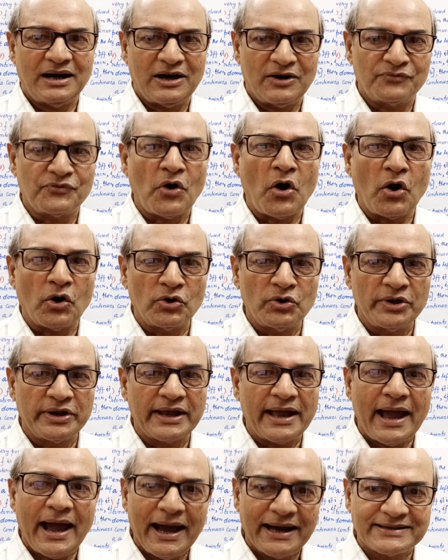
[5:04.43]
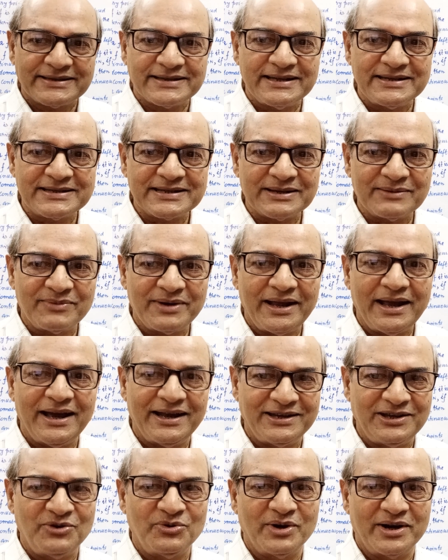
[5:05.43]
are following attentively
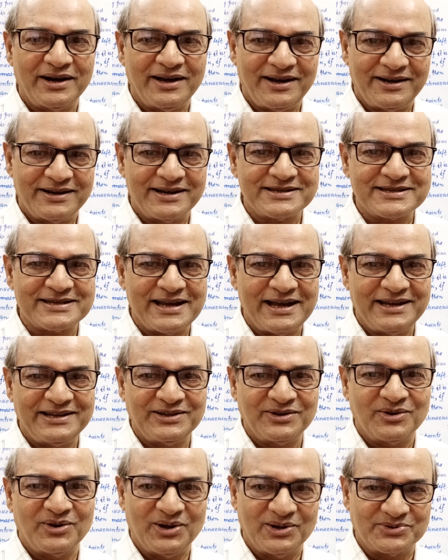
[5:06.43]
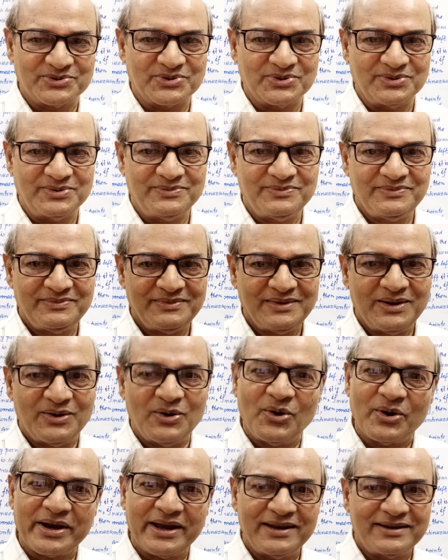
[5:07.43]
and you are understanding also.
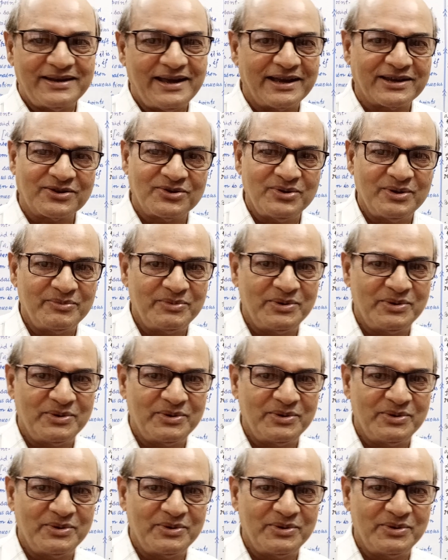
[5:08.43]
Okay, thank you